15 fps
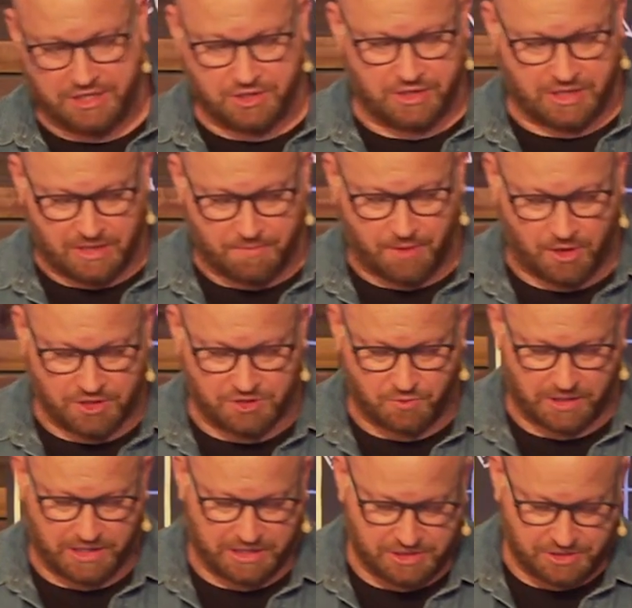opposed what
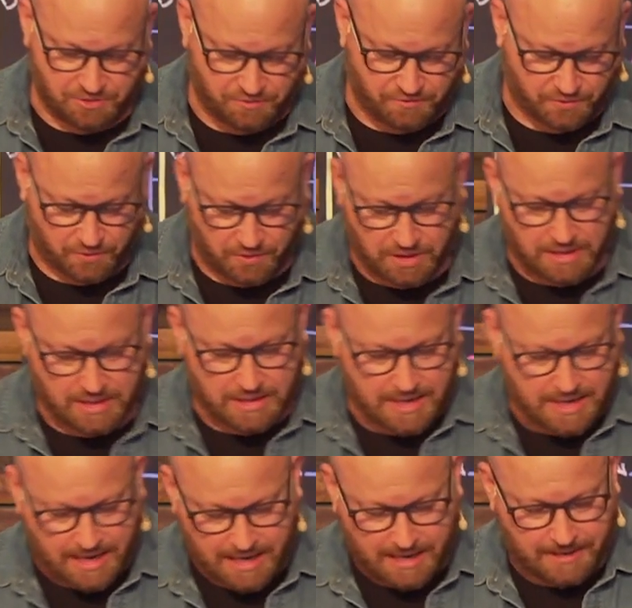he stood for.
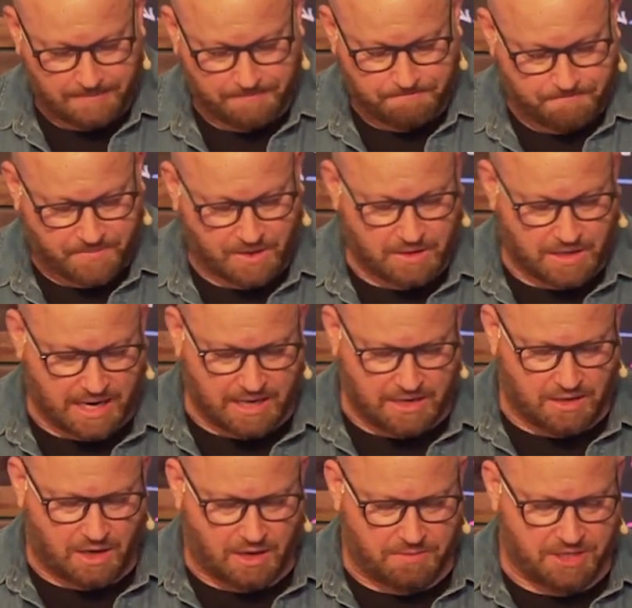And
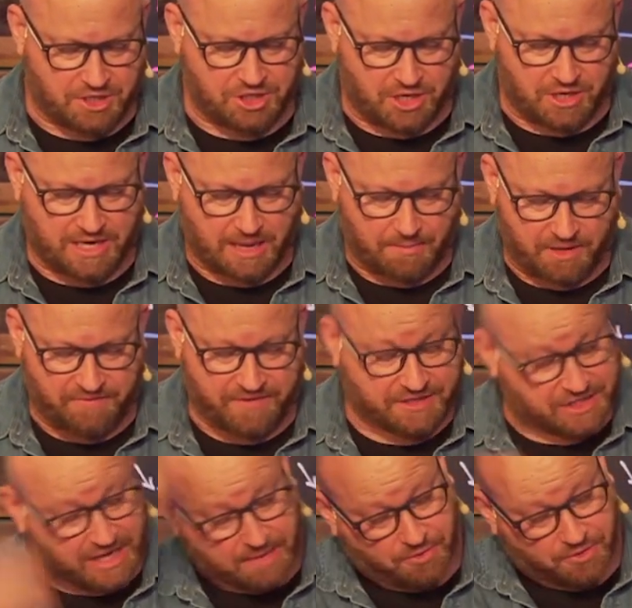I'm going to show you a couple of
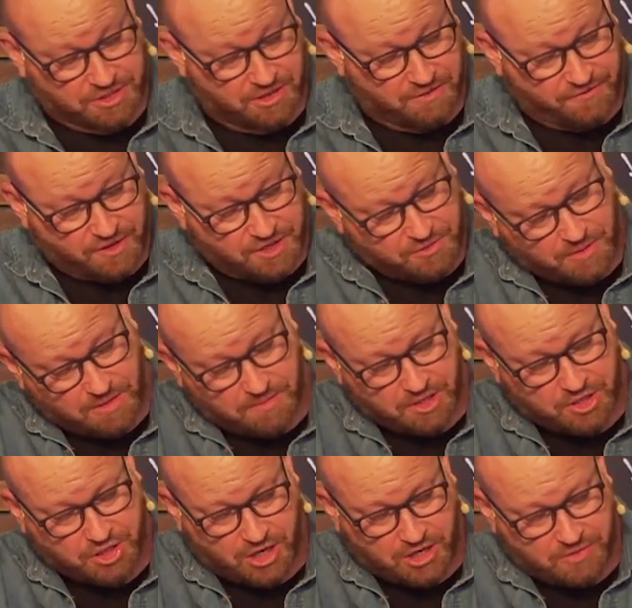examples. And the first one I'm going to
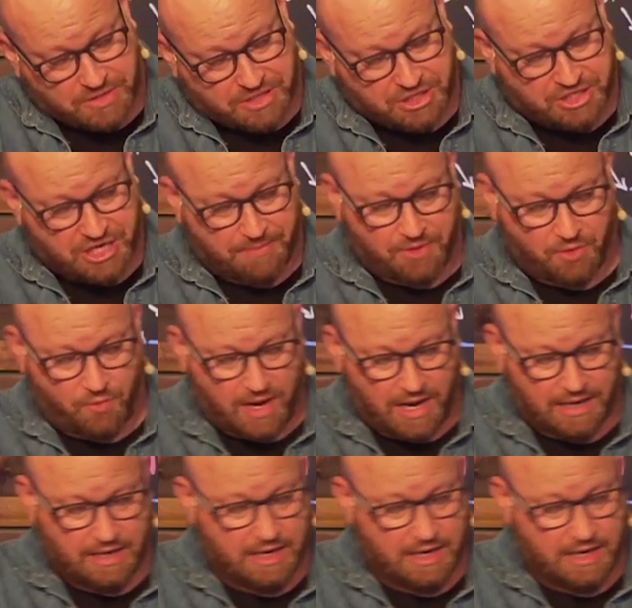show you is in chapter 1